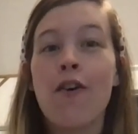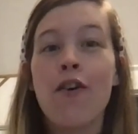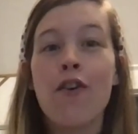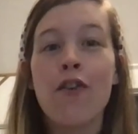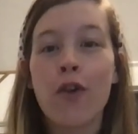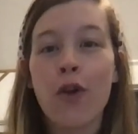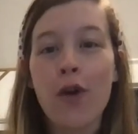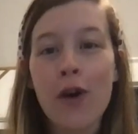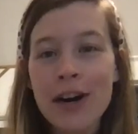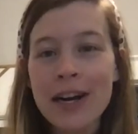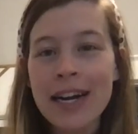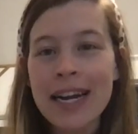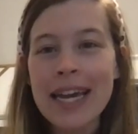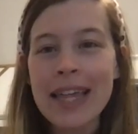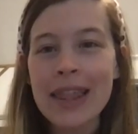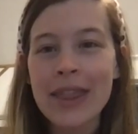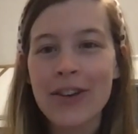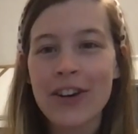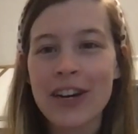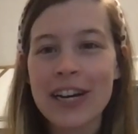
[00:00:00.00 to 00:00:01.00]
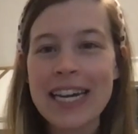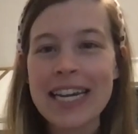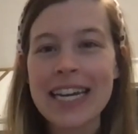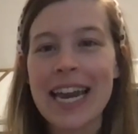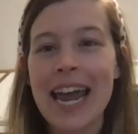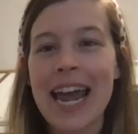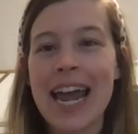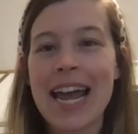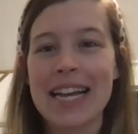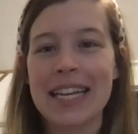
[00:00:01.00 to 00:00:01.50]
43
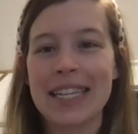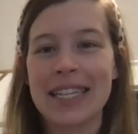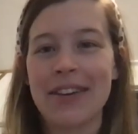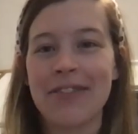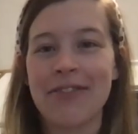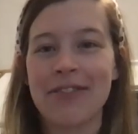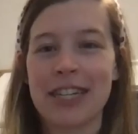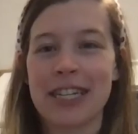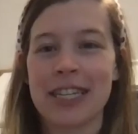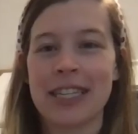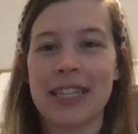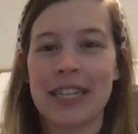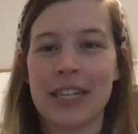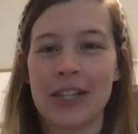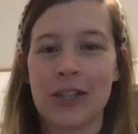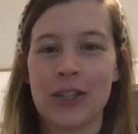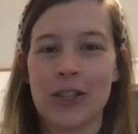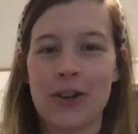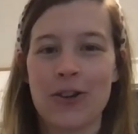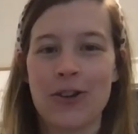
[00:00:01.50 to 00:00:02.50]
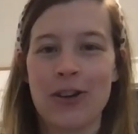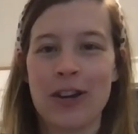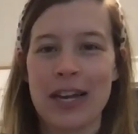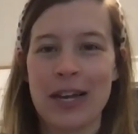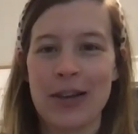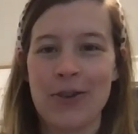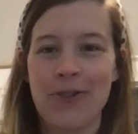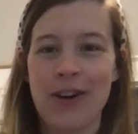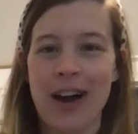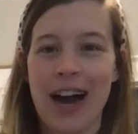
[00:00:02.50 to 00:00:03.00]
days of distance
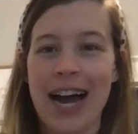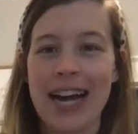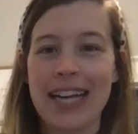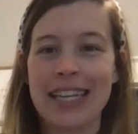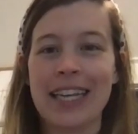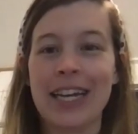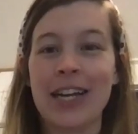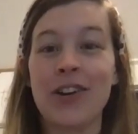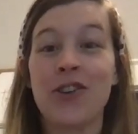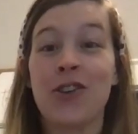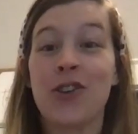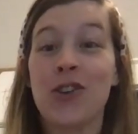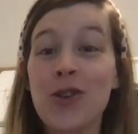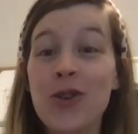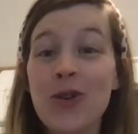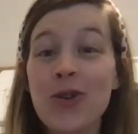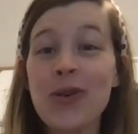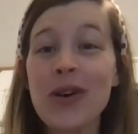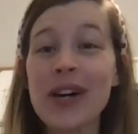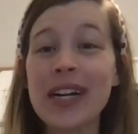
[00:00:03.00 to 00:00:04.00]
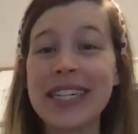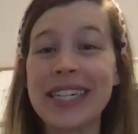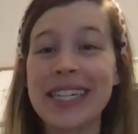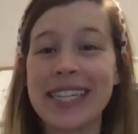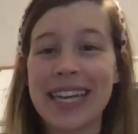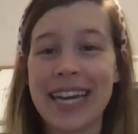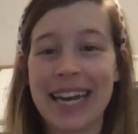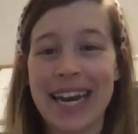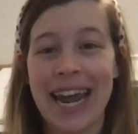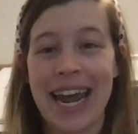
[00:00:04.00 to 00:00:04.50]
learning, you guys, and you
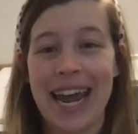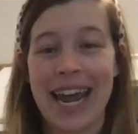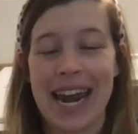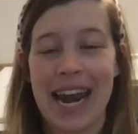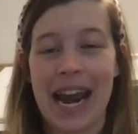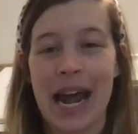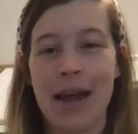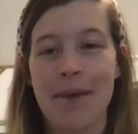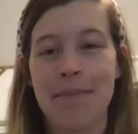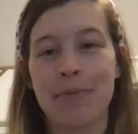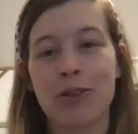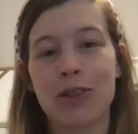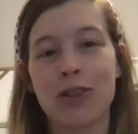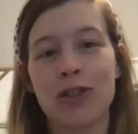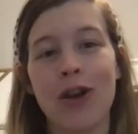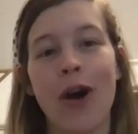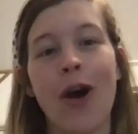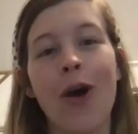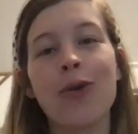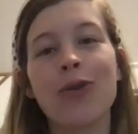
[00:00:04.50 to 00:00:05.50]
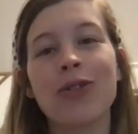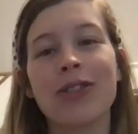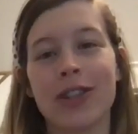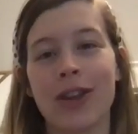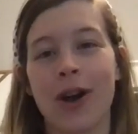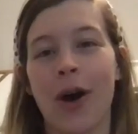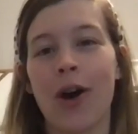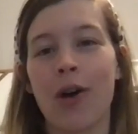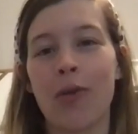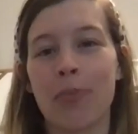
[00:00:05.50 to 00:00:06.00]
did it. And I'm so
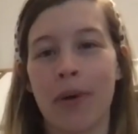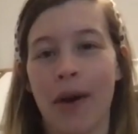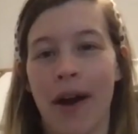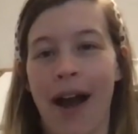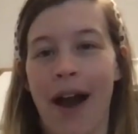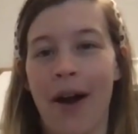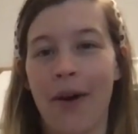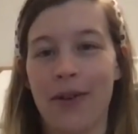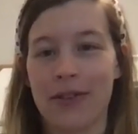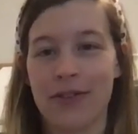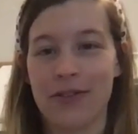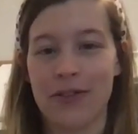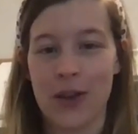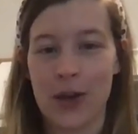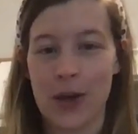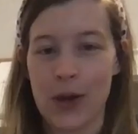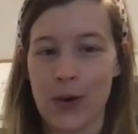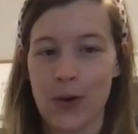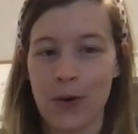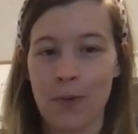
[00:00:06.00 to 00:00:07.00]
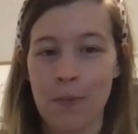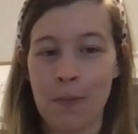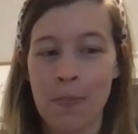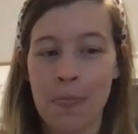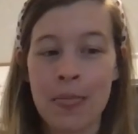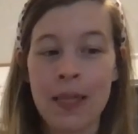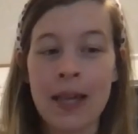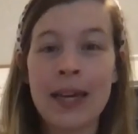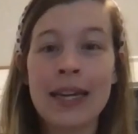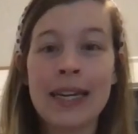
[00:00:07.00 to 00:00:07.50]
proud of you.
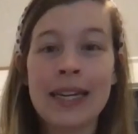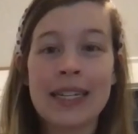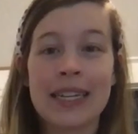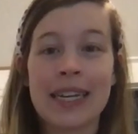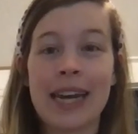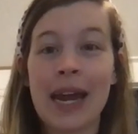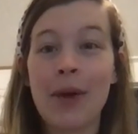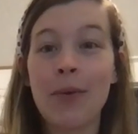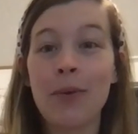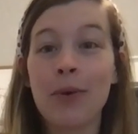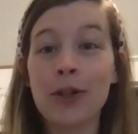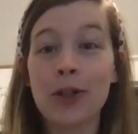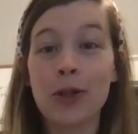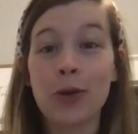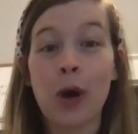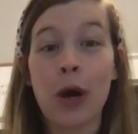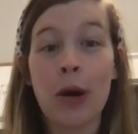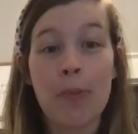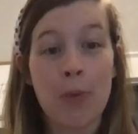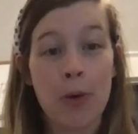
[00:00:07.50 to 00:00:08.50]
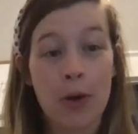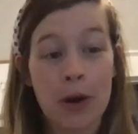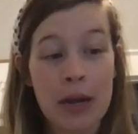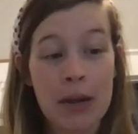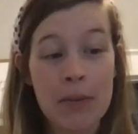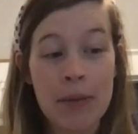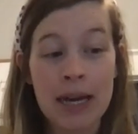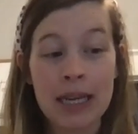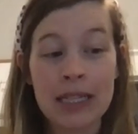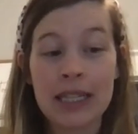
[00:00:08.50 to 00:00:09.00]
Today we'll do our
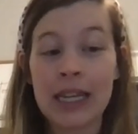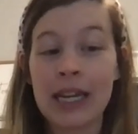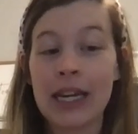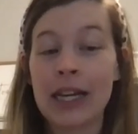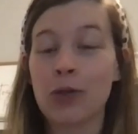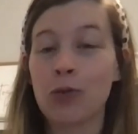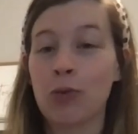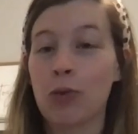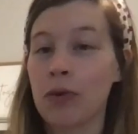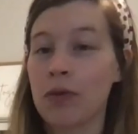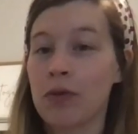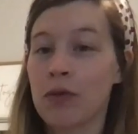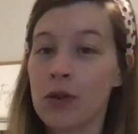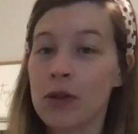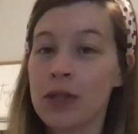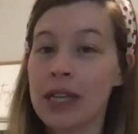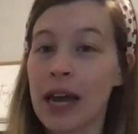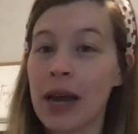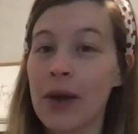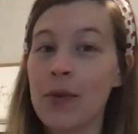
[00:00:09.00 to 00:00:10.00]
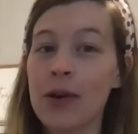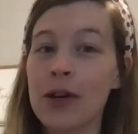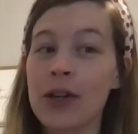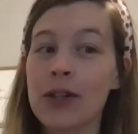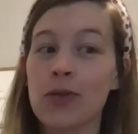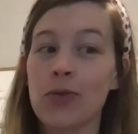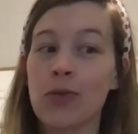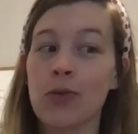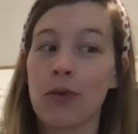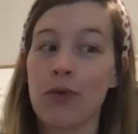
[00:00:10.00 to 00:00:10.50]
morning message, we'll review sight
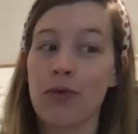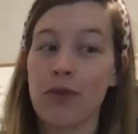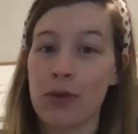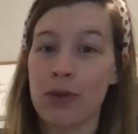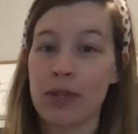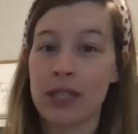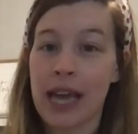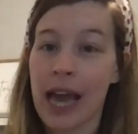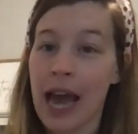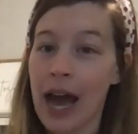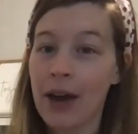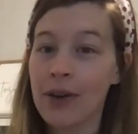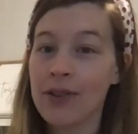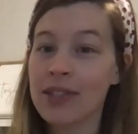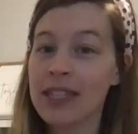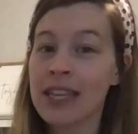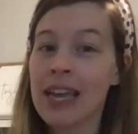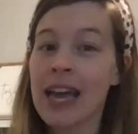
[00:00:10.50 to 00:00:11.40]
words, we'll review sounds,